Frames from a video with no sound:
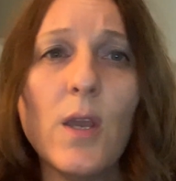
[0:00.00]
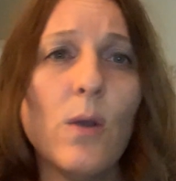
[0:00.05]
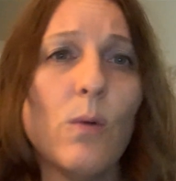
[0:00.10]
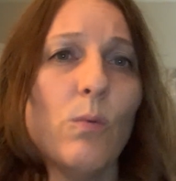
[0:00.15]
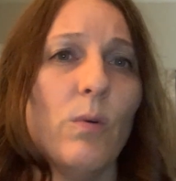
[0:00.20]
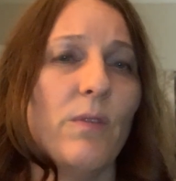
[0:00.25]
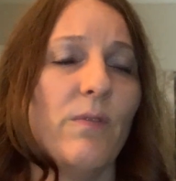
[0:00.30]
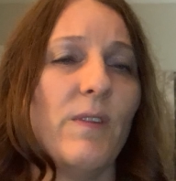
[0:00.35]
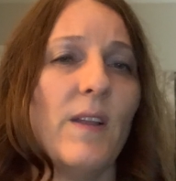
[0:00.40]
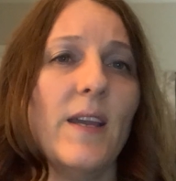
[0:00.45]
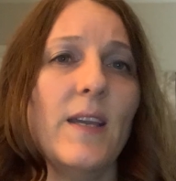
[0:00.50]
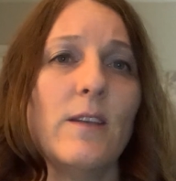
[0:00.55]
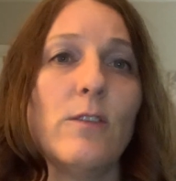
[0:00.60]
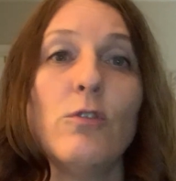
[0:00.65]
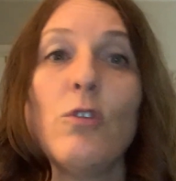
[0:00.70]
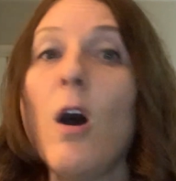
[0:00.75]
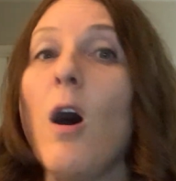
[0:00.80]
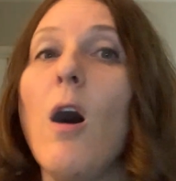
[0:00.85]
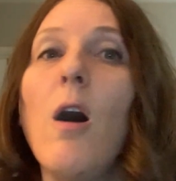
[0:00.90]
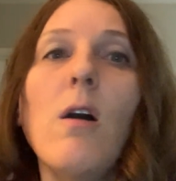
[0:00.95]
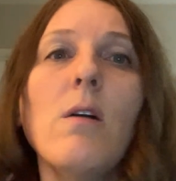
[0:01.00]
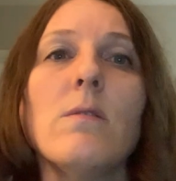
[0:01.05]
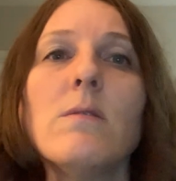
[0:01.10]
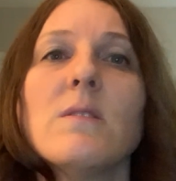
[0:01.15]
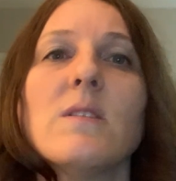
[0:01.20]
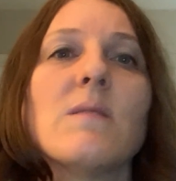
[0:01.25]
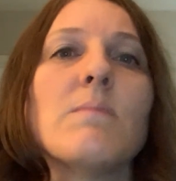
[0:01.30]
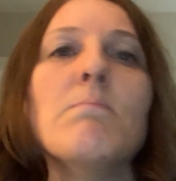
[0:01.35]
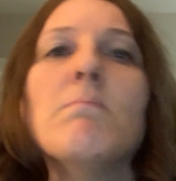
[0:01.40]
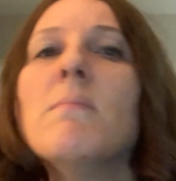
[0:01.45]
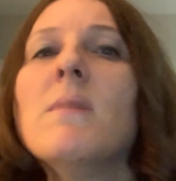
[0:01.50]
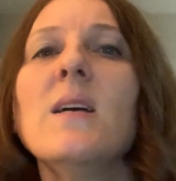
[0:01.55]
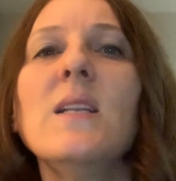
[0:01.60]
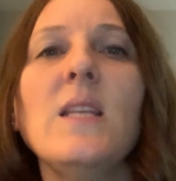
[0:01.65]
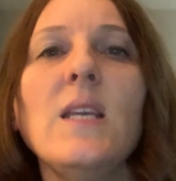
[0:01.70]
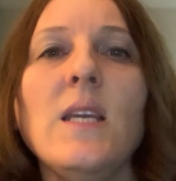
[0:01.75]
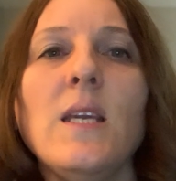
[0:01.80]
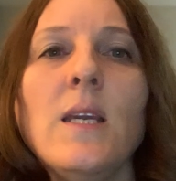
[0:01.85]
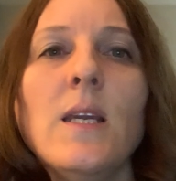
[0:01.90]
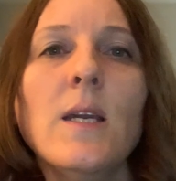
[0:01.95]
with like tons
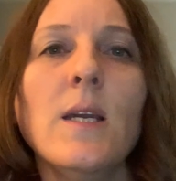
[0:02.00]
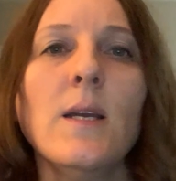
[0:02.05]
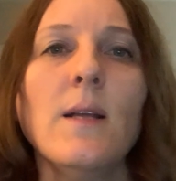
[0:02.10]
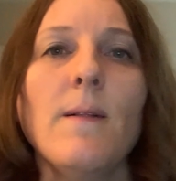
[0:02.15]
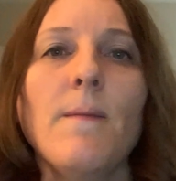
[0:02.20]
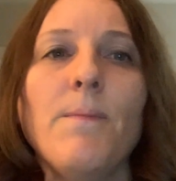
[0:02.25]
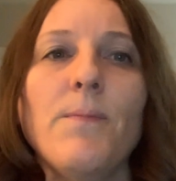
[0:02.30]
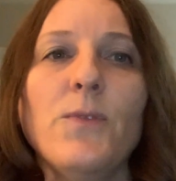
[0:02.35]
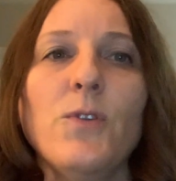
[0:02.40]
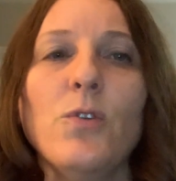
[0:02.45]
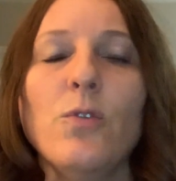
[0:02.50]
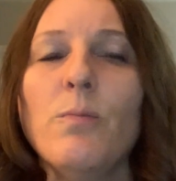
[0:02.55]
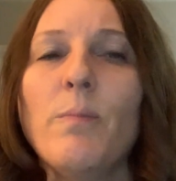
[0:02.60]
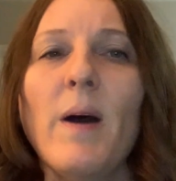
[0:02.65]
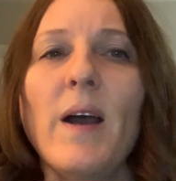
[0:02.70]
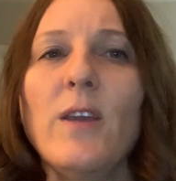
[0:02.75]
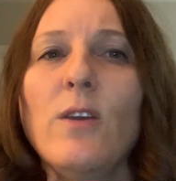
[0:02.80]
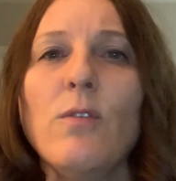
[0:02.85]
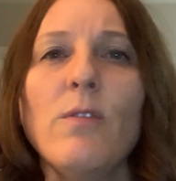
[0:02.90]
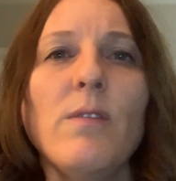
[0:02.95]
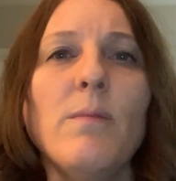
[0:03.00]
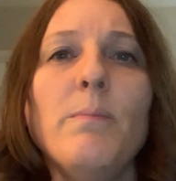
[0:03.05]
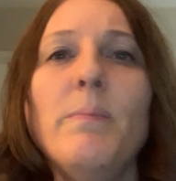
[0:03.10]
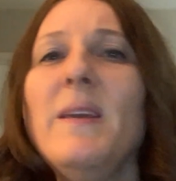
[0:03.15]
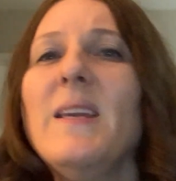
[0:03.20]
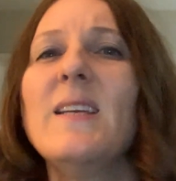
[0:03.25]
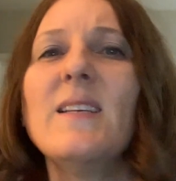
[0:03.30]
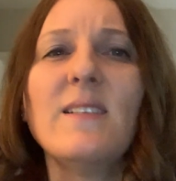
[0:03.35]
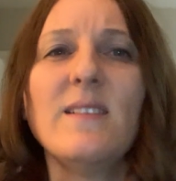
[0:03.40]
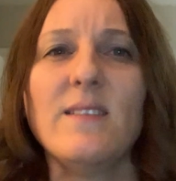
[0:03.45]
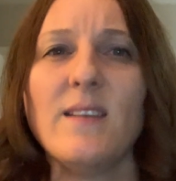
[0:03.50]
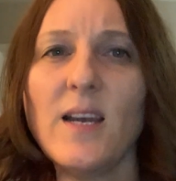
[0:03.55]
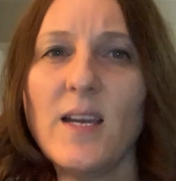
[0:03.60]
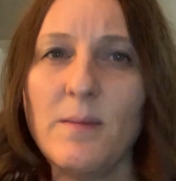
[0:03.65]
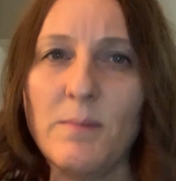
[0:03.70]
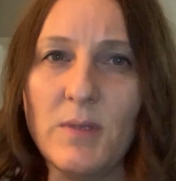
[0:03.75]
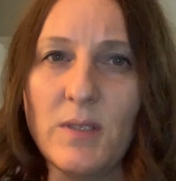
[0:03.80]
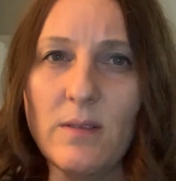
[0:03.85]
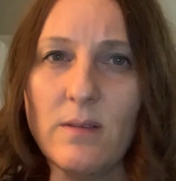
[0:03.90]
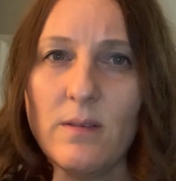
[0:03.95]
money to buy you the biggest
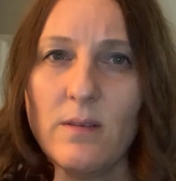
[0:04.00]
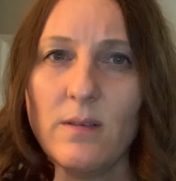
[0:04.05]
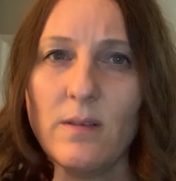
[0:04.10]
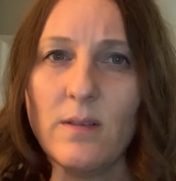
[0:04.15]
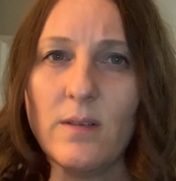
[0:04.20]
diamond.